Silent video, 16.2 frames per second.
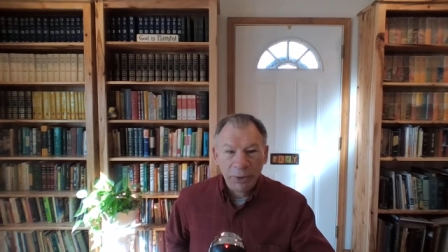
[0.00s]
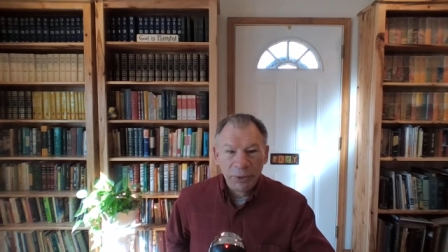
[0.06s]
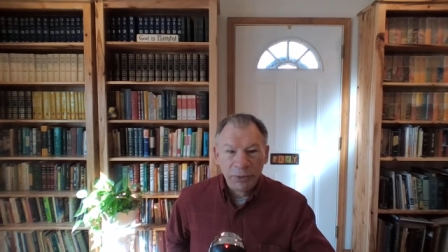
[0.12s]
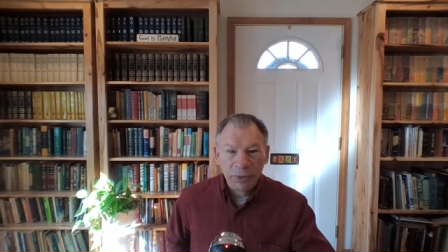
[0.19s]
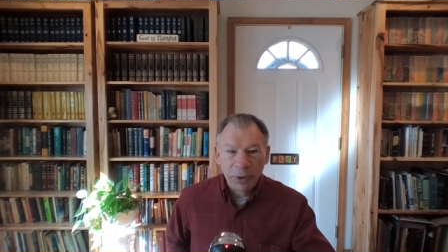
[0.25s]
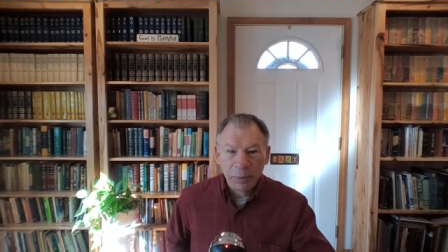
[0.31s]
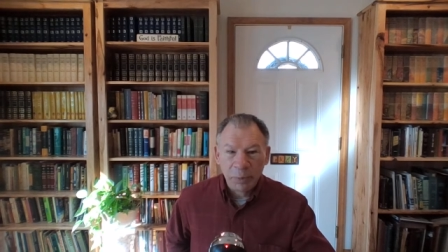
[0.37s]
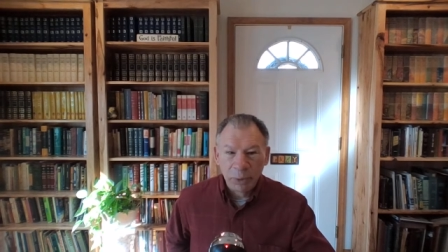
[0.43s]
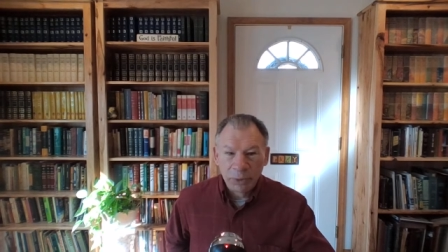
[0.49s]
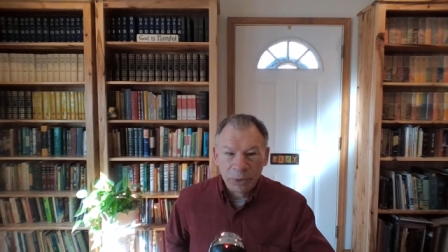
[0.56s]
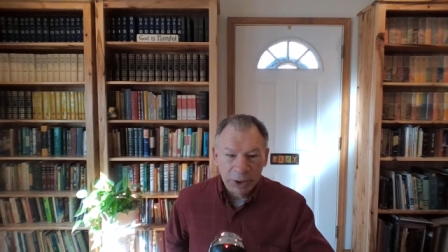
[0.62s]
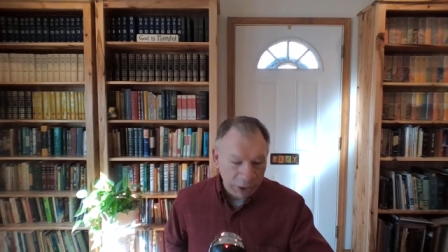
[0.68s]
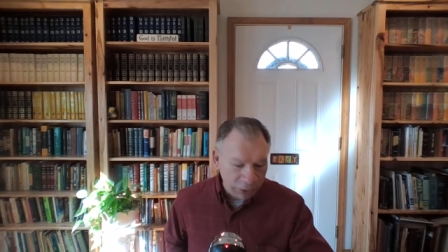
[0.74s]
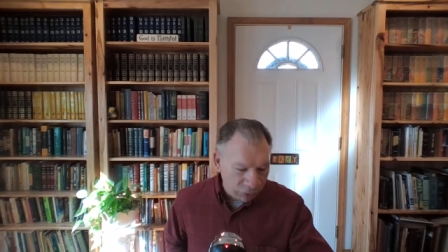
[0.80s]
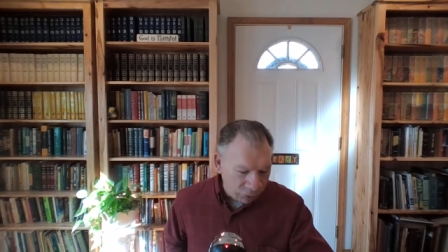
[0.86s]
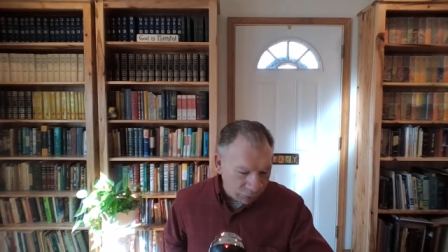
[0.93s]
and temper
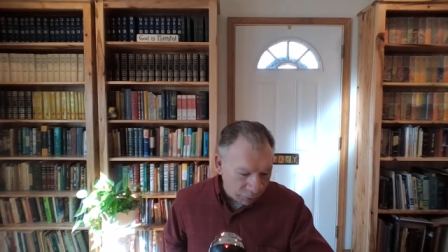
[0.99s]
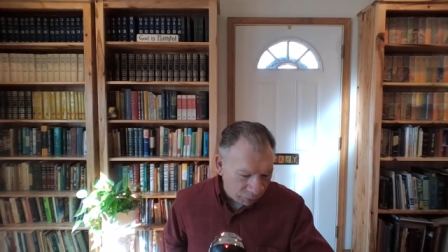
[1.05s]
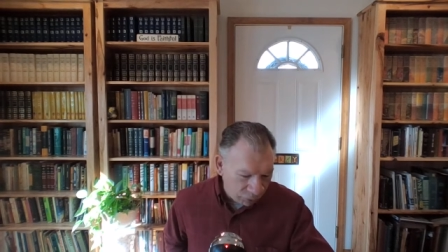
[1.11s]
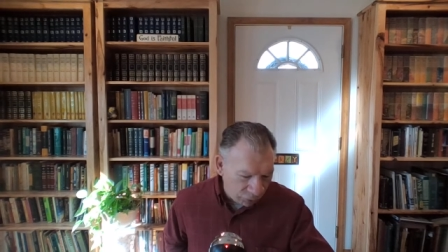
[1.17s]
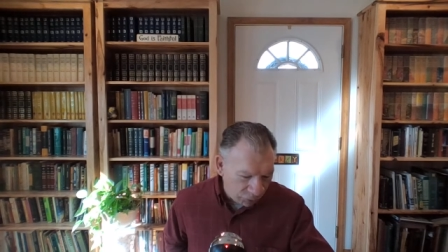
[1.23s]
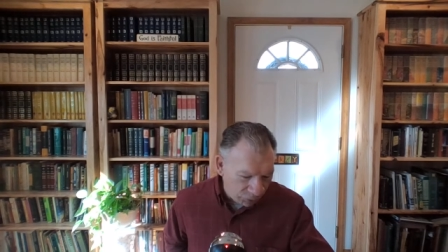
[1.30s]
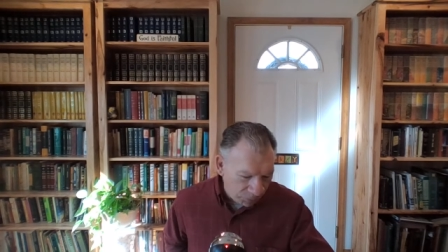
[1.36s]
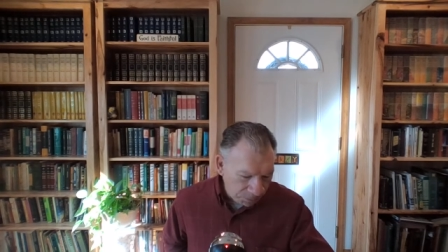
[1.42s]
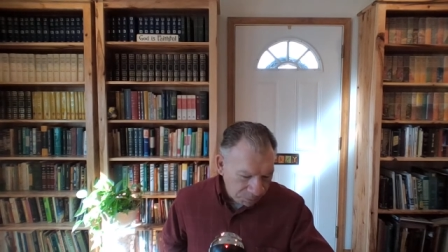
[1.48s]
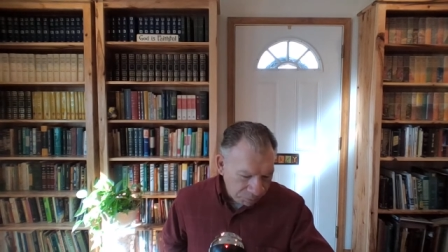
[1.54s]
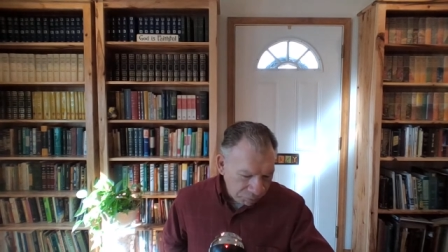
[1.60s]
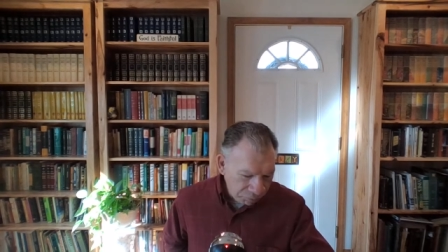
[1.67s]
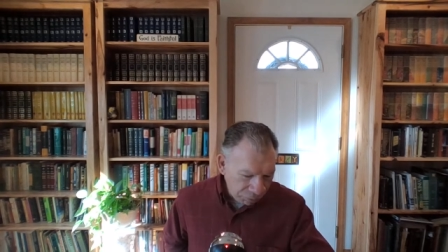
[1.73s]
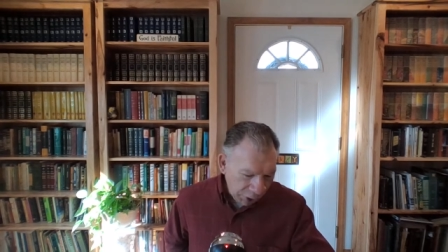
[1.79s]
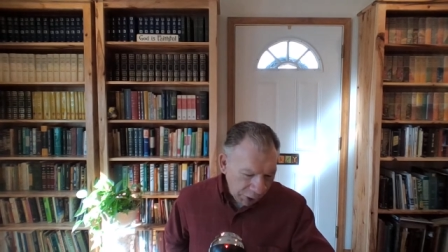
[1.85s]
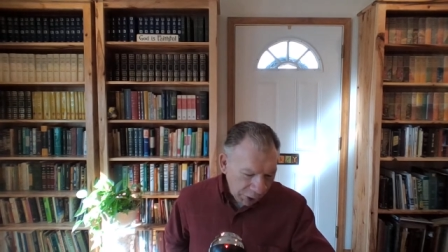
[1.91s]
tantrums.
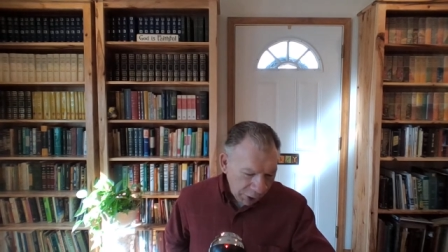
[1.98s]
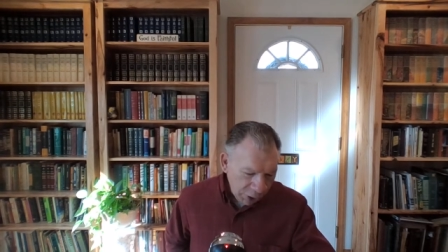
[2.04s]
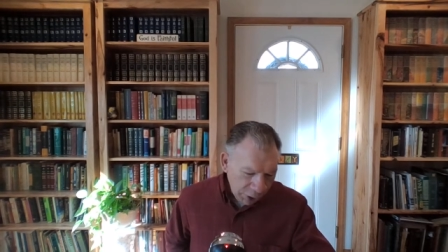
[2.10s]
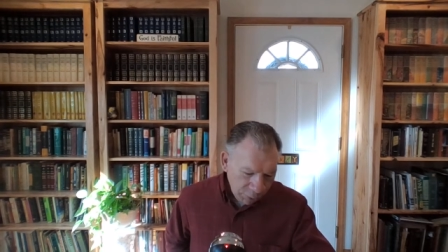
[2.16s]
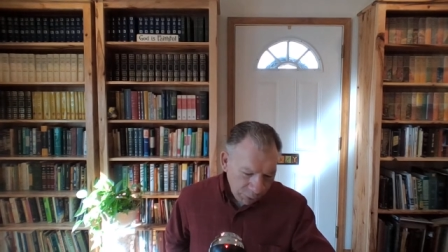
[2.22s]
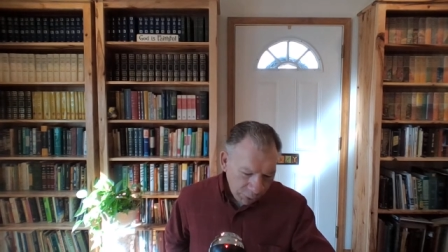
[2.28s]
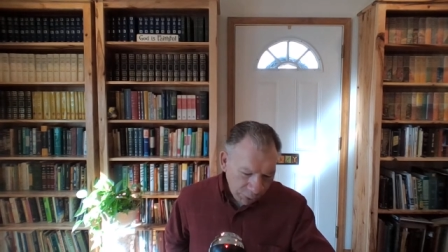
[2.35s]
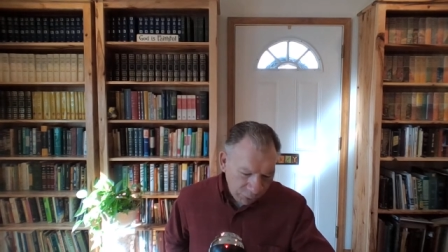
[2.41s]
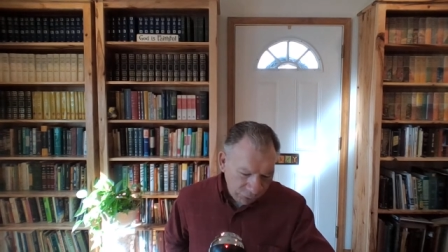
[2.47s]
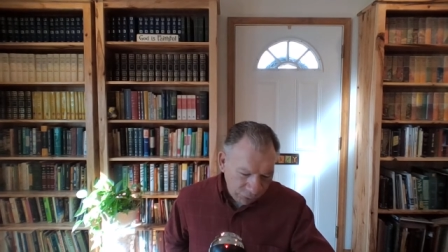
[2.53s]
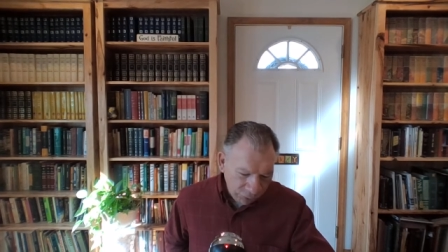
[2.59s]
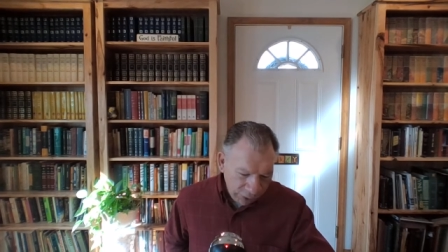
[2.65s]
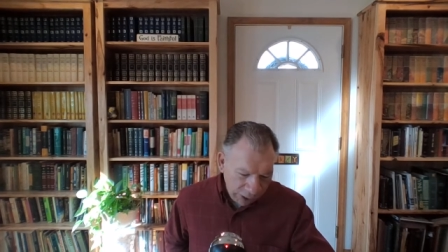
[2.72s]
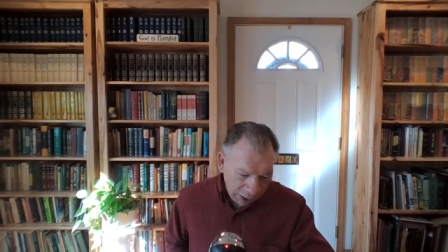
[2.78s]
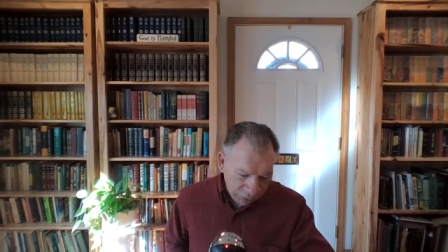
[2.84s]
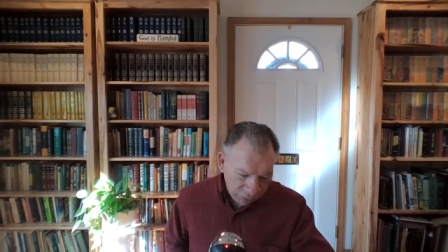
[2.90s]
But also,
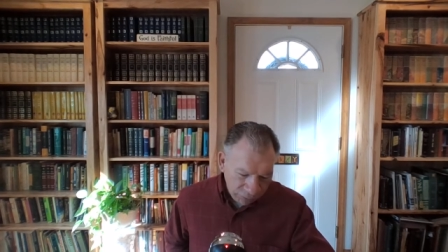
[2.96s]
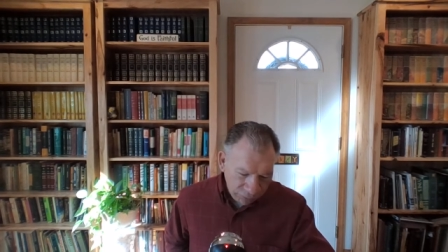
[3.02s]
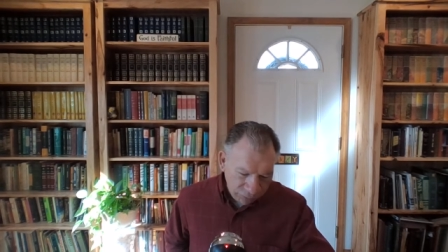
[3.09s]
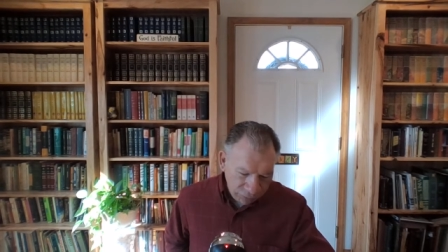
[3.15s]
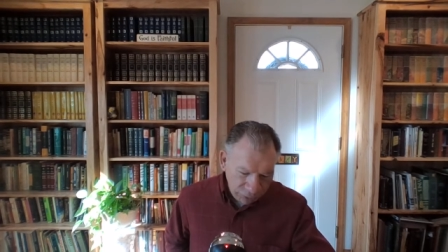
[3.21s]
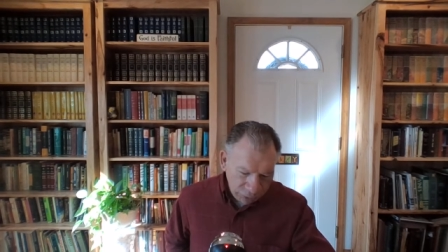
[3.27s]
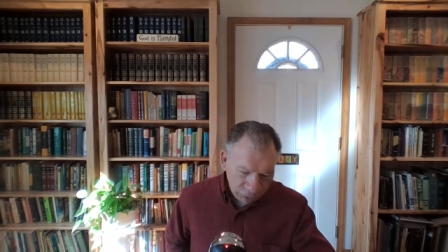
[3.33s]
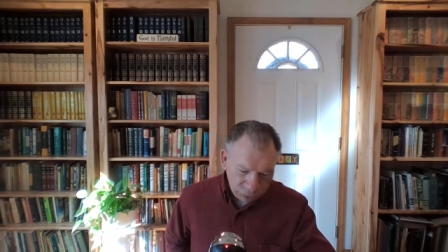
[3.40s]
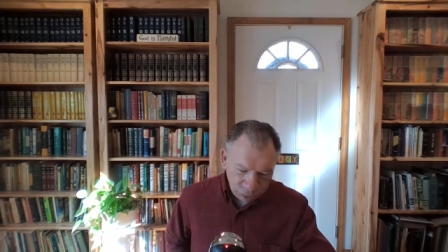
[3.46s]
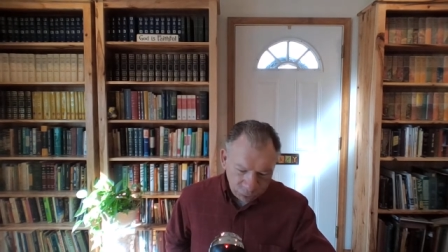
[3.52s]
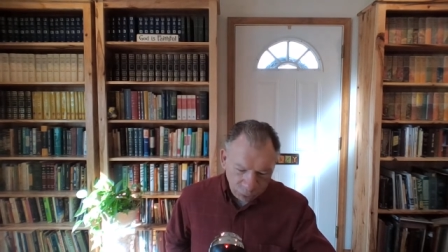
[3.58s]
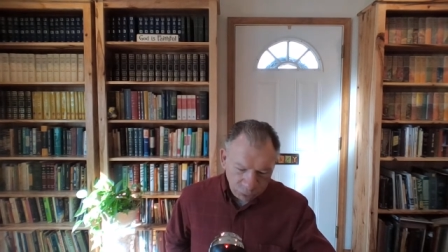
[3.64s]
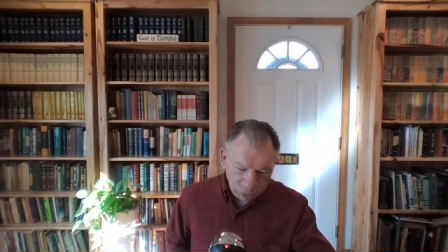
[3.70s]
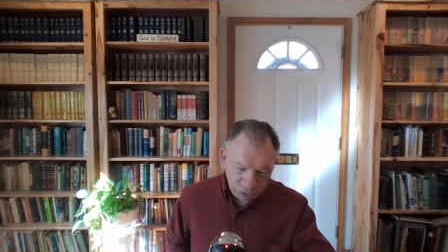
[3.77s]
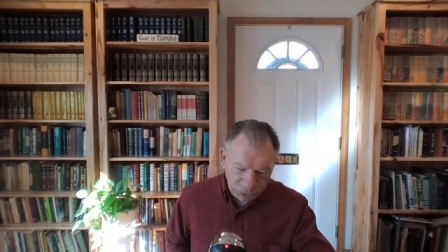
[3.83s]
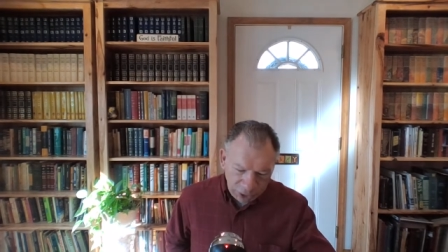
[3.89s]
an out of
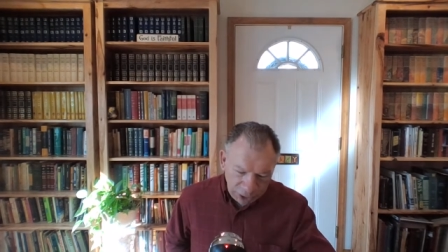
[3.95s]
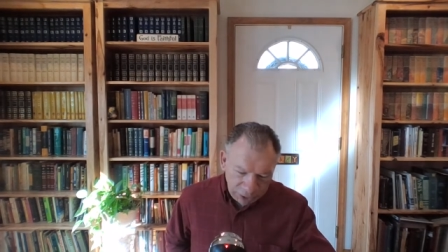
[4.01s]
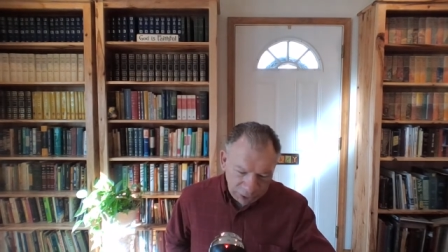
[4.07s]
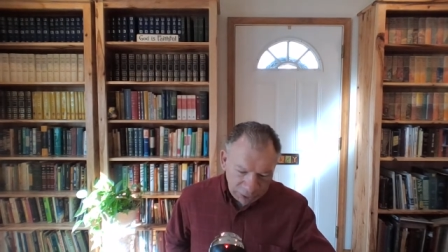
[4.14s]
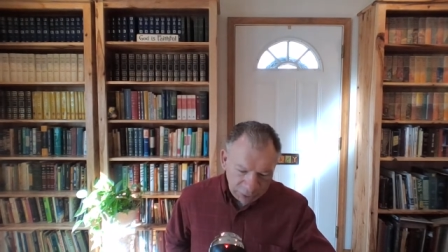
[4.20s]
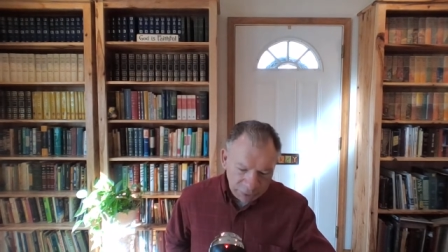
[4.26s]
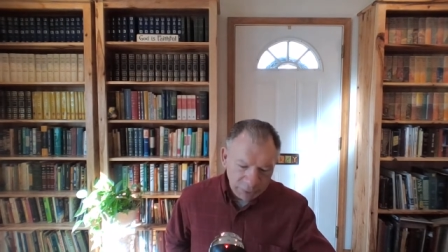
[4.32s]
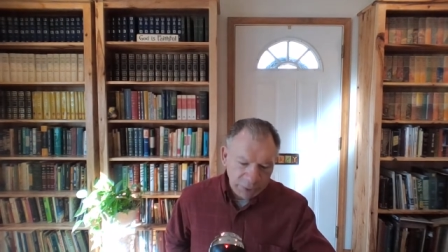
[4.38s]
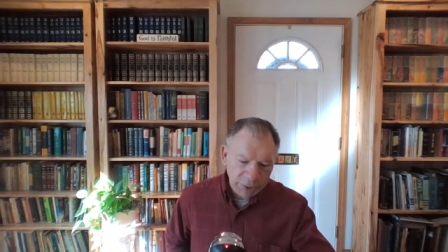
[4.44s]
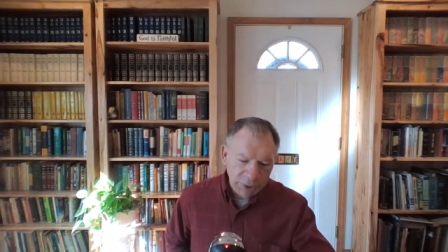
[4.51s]
control tongue